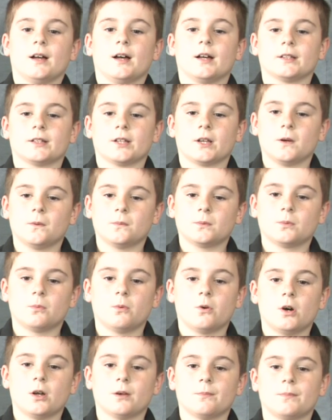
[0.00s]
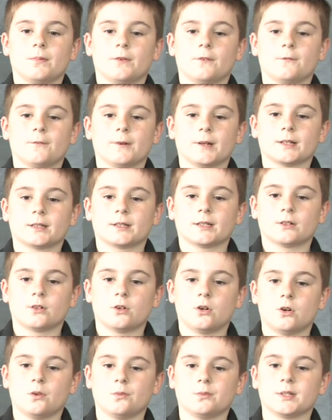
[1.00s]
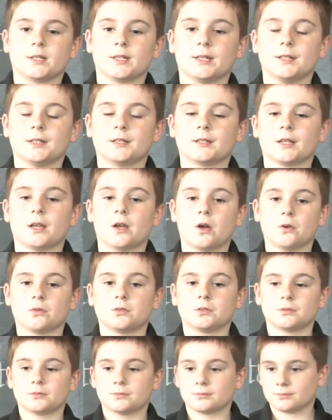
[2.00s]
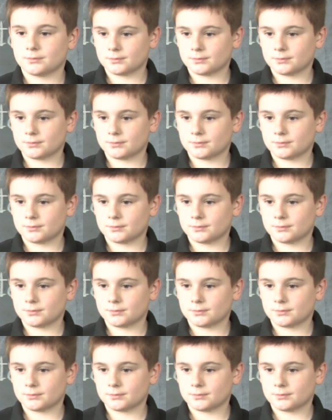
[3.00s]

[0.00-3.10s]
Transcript: and helped Watt in perfecting all the details.